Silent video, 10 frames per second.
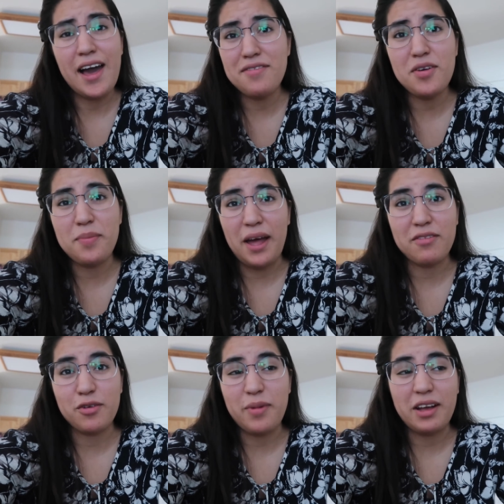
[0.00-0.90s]
I feel
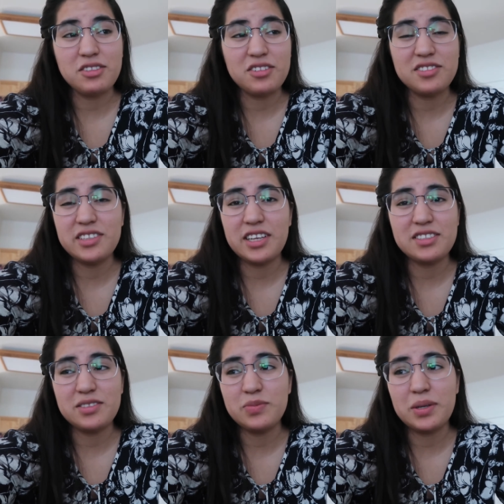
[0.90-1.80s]
bad for Max, honestly,
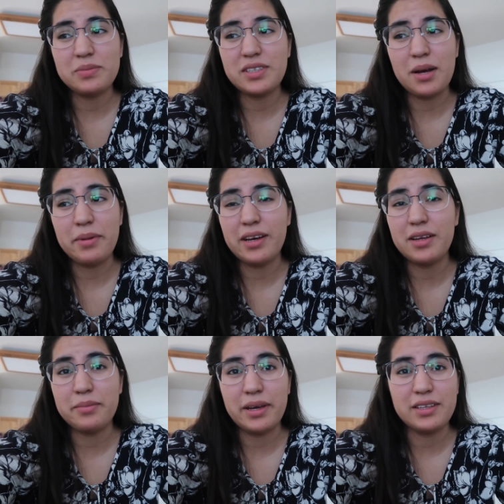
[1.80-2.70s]
because sometimes Gama
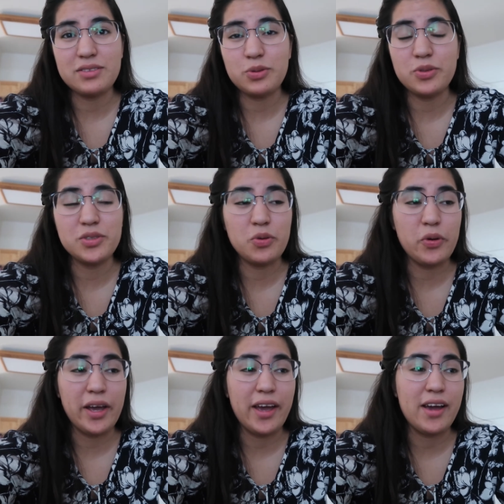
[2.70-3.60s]
can be too
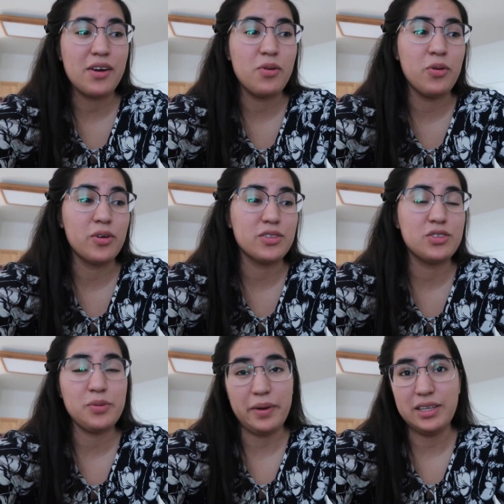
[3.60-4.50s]
annoying or
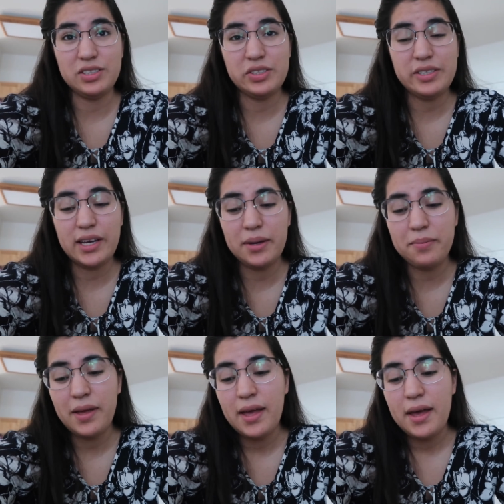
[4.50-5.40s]
too mean to
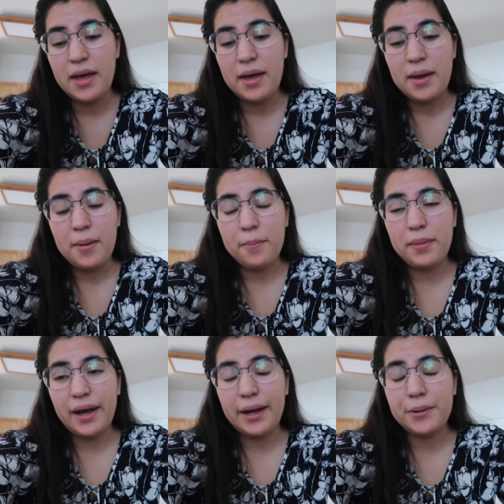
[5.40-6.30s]
him.
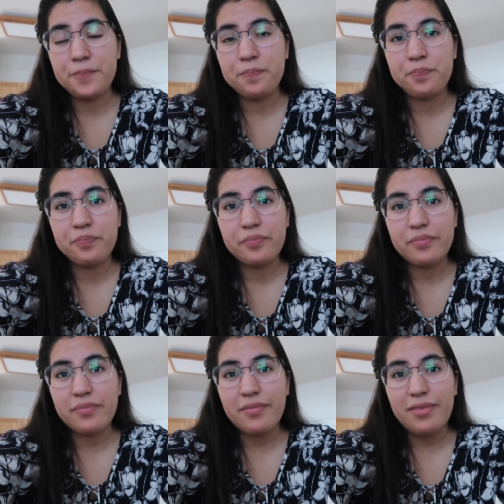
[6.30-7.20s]
But
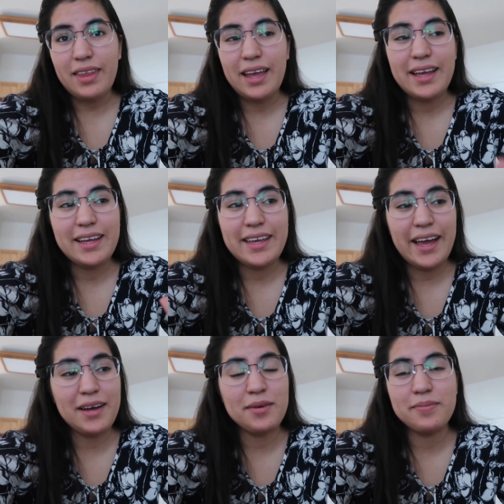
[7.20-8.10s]

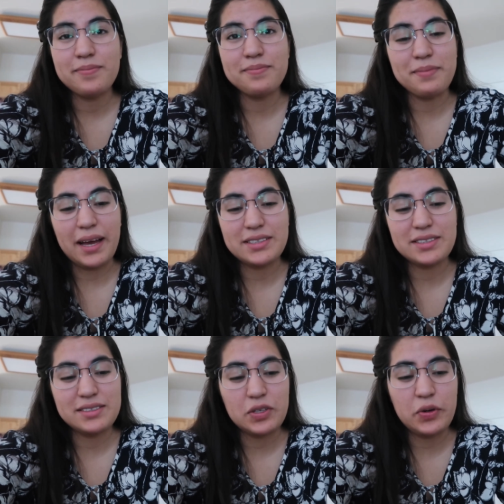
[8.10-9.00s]
yeah, Max
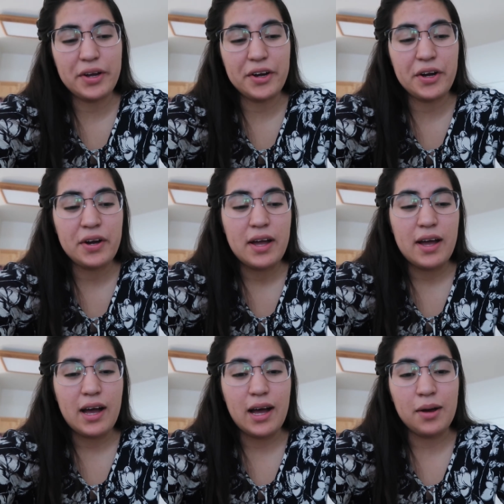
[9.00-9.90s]
is still here.
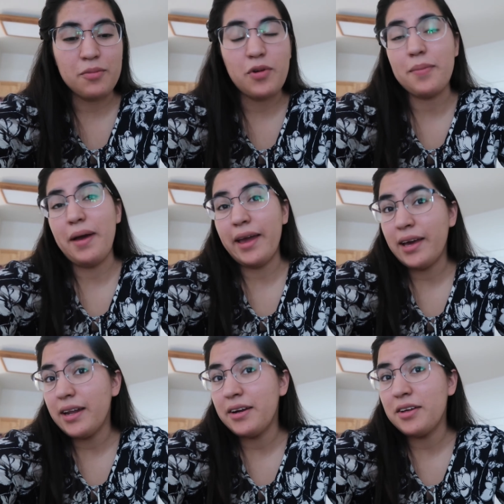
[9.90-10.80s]
Um, we
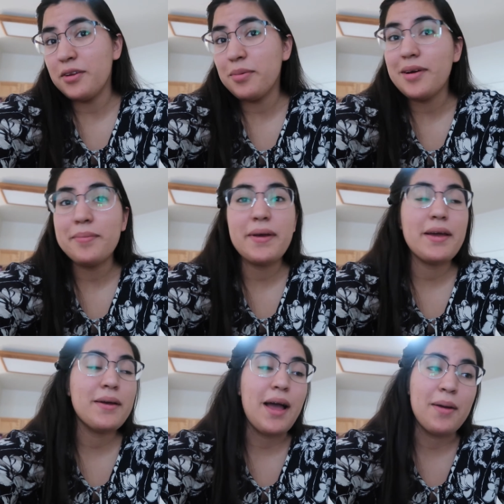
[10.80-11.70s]
might get another
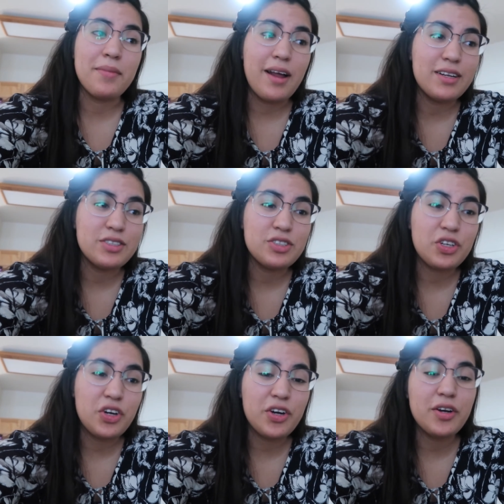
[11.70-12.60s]
puppy. I'm not
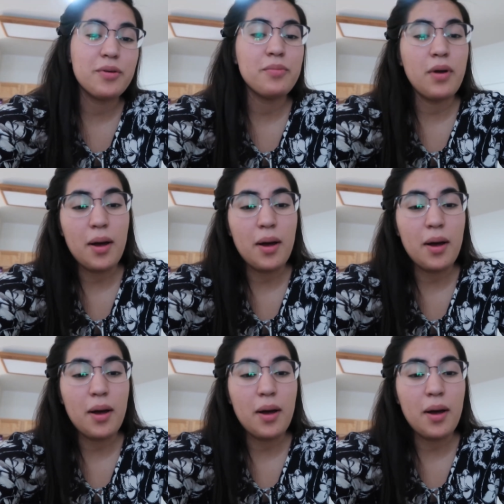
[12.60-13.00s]
sure.